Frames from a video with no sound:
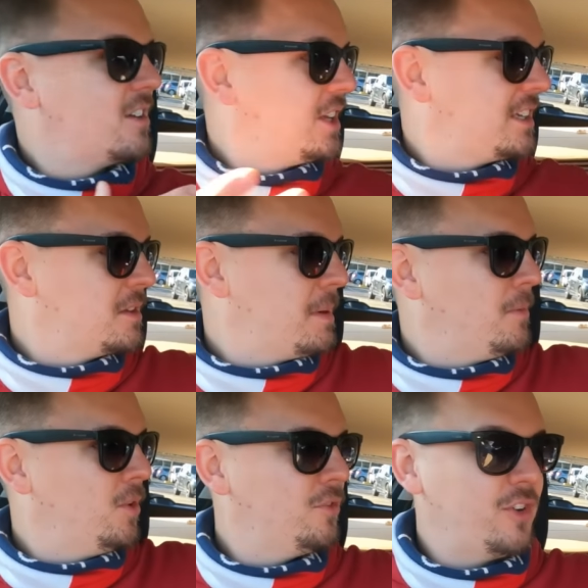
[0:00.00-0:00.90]
could ask a bit
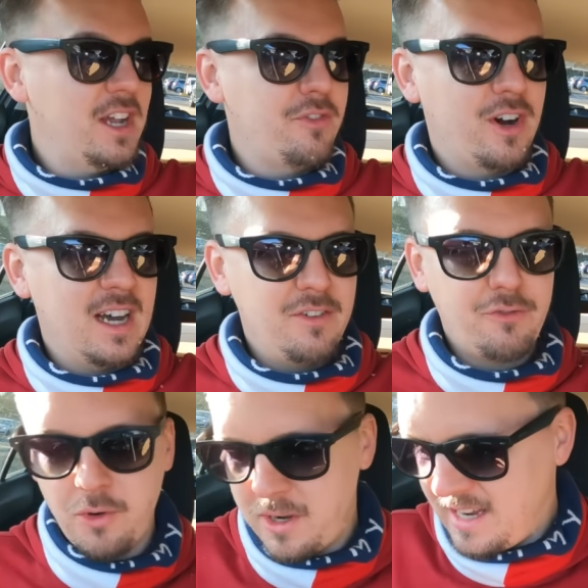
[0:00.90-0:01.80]
more, thirty-five,
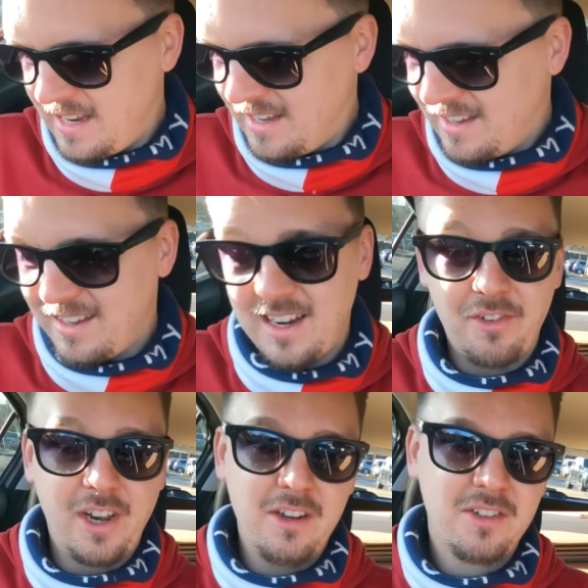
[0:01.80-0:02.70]
forty, never know.